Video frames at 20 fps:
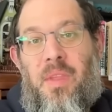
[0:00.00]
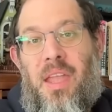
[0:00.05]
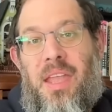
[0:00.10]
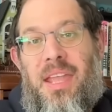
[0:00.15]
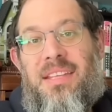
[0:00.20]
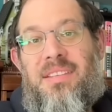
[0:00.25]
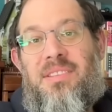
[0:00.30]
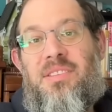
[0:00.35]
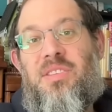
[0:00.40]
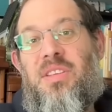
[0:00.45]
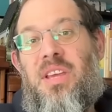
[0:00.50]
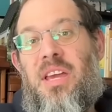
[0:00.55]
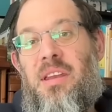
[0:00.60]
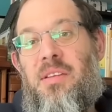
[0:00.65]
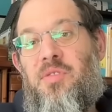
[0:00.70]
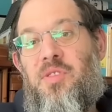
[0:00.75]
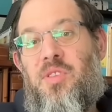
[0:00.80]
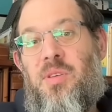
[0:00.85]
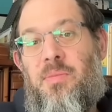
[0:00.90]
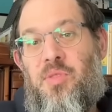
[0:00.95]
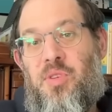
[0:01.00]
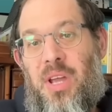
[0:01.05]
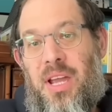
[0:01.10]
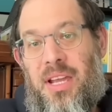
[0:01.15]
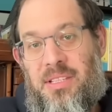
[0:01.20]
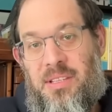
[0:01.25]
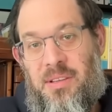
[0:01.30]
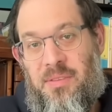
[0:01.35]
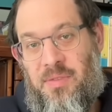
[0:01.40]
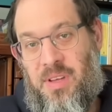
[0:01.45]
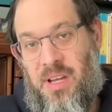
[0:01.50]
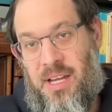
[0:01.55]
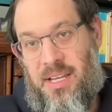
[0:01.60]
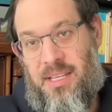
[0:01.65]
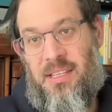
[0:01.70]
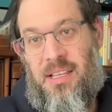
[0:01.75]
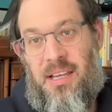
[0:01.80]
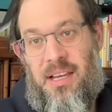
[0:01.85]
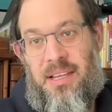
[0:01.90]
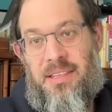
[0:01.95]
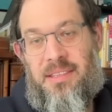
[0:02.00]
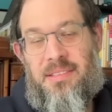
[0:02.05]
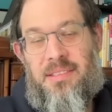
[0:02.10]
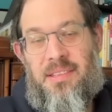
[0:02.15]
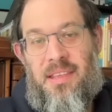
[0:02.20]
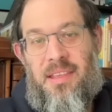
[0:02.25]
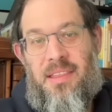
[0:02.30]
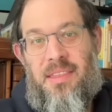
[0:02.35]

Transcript: Instead of subjective guidelines,